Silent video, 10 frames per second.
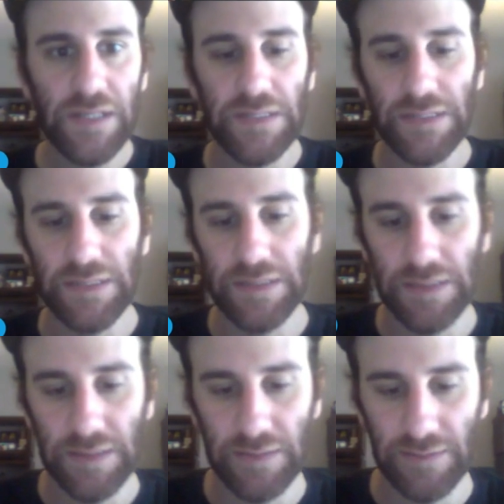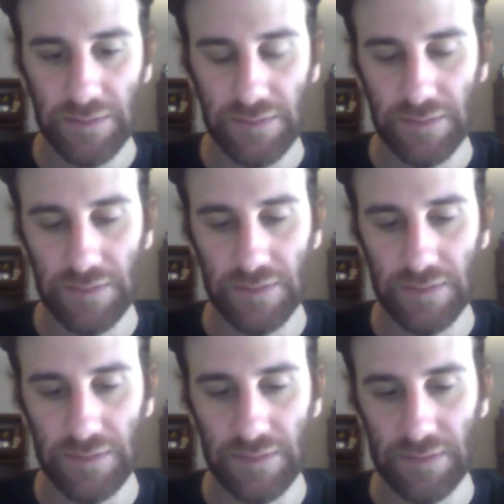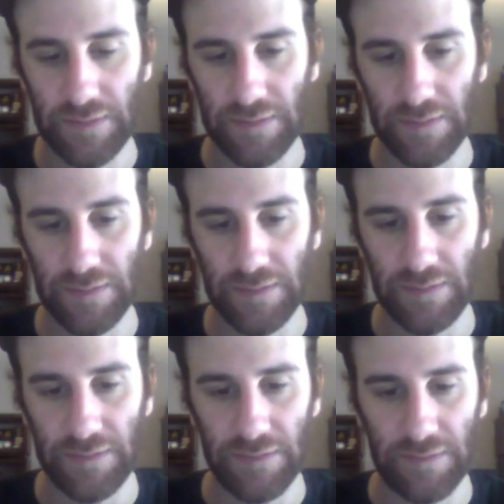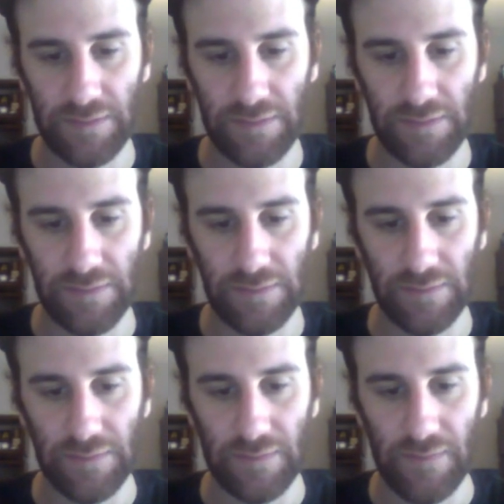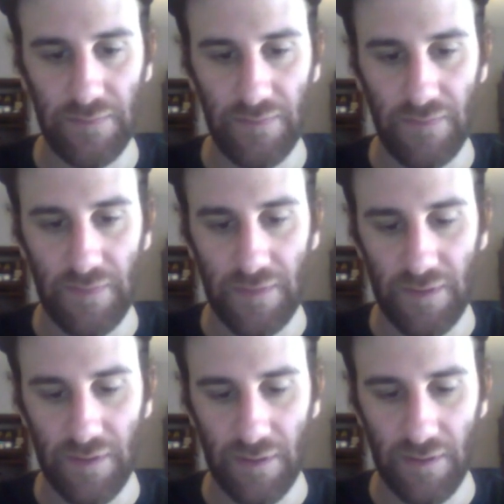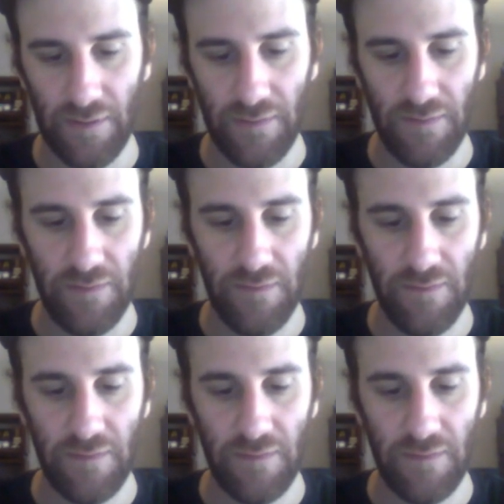This person isn't speaking.